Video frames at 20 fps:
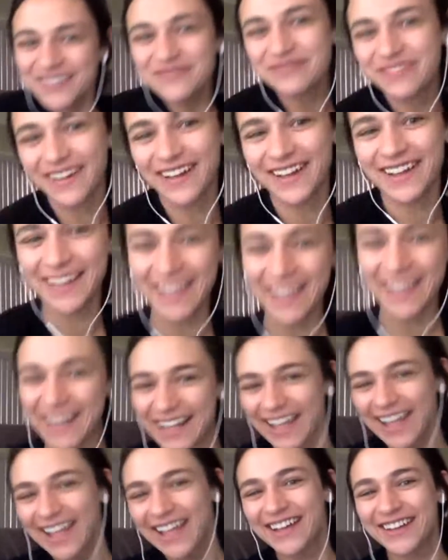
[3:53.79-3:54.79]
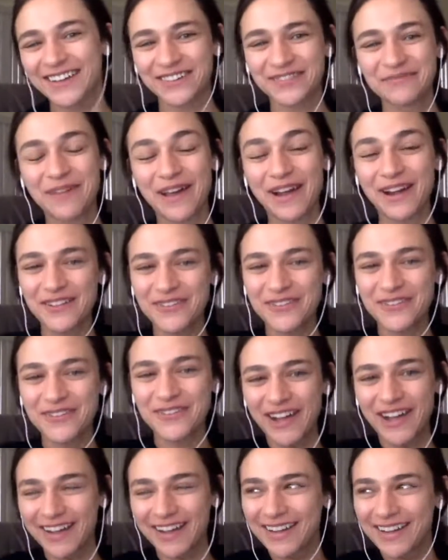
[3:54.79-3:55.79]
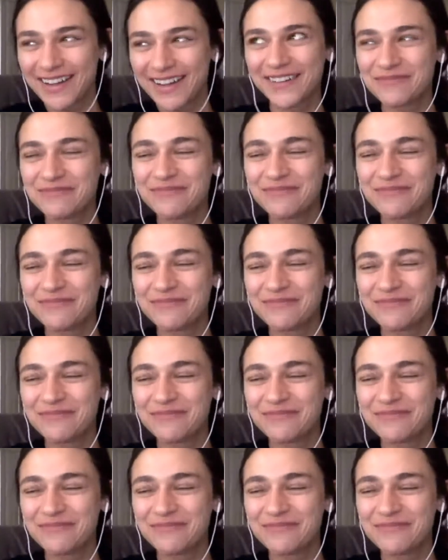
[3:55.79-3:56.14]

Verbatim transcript: but a better funk.